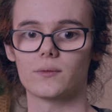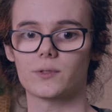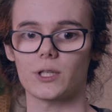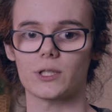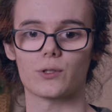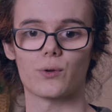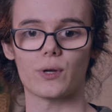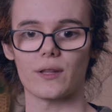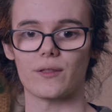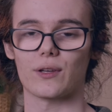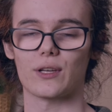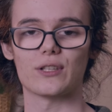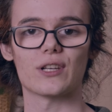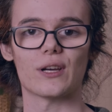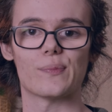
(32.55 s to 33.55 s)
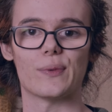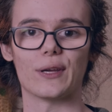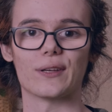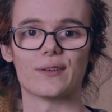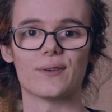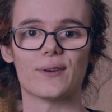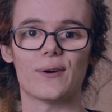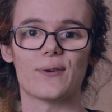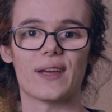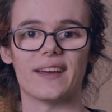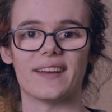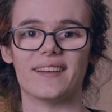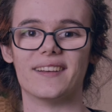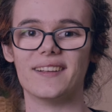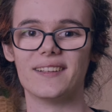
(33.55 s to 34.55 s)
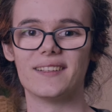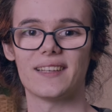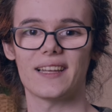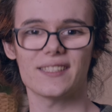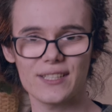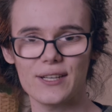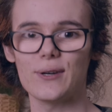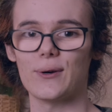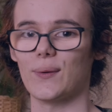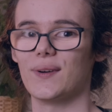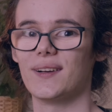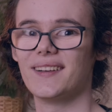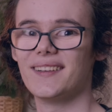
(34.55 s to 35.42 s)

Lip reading: Just look at the GitHub link. Okay, let's go.